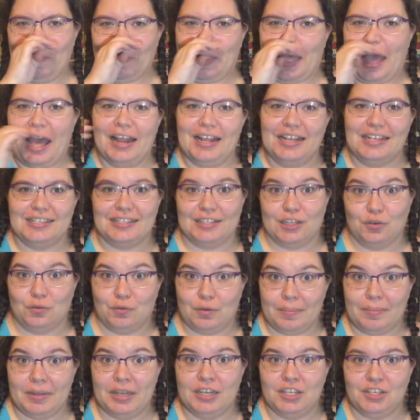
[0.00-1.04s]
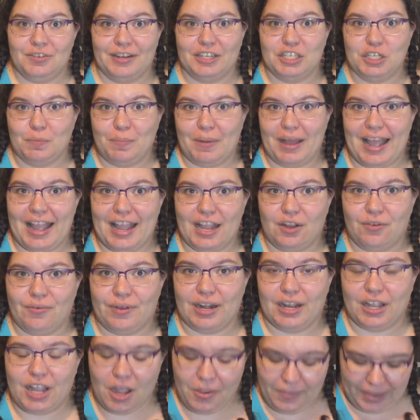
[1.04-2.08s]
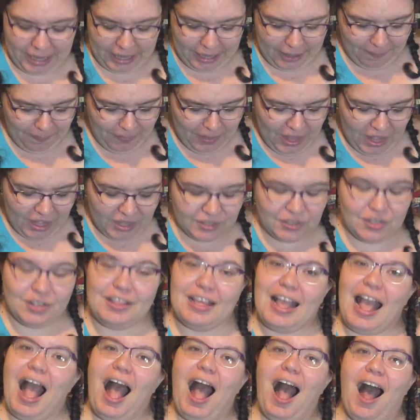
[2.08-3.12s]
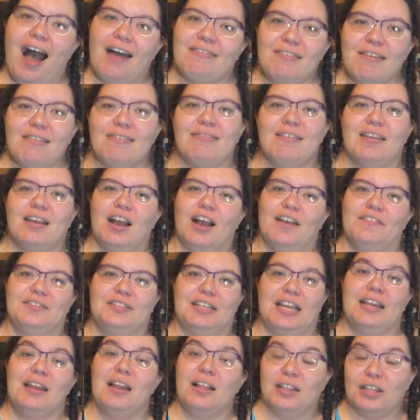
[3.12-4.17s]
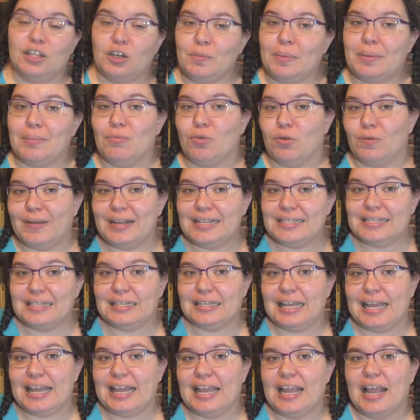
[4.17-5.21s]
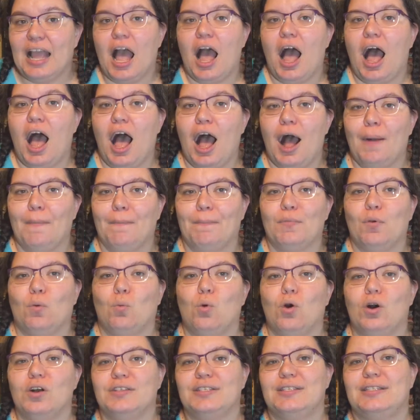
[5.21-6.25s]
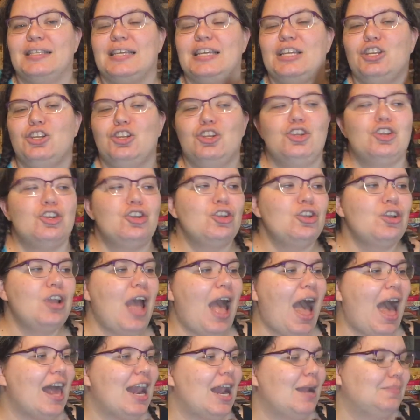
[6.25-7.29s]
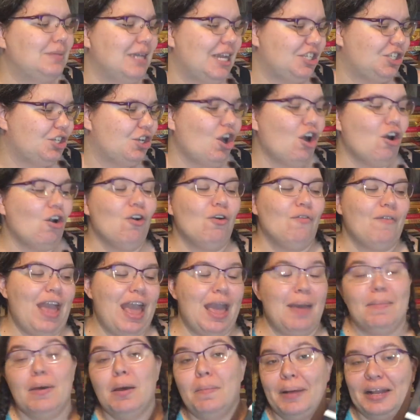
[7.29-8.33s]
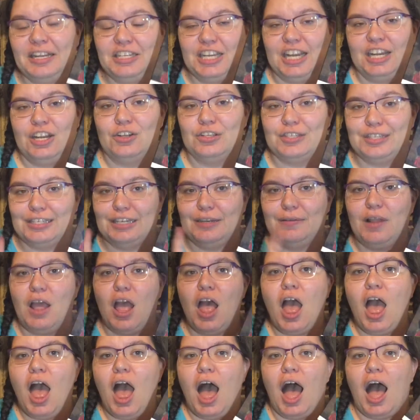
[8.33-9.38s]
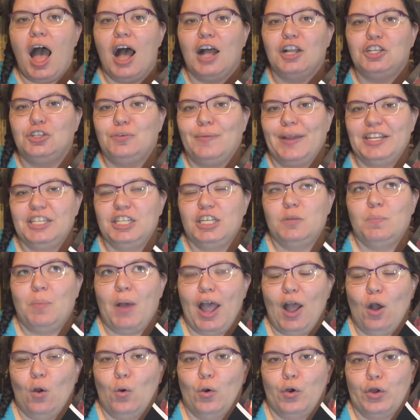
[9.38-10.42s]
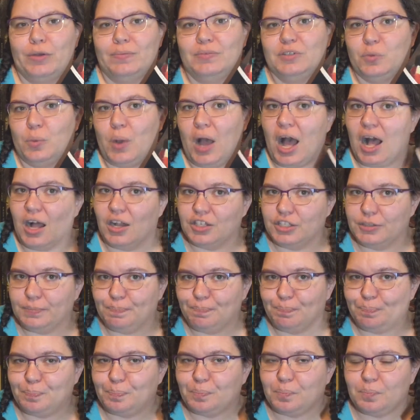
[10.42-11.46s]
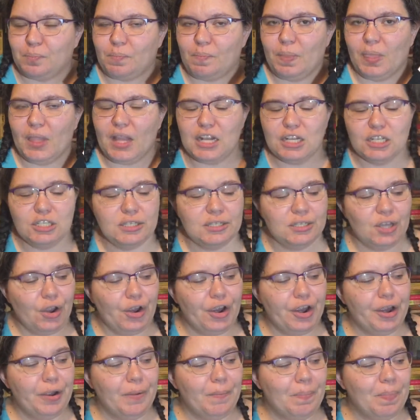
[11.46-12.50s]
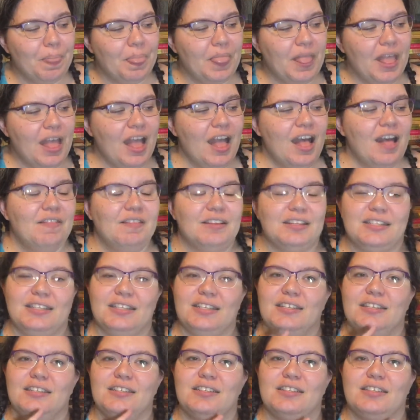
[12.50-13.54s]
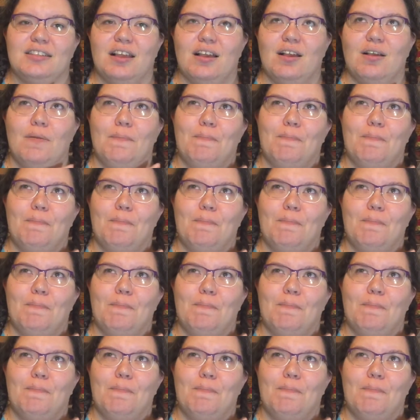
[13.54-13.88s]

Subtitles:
that is Little Women, directed by Greta Gerwig. So the other thing I've seen a little bit more recently was the new adaptation of Emma by Jane Austen, directed by Autumn de Wilde. So this is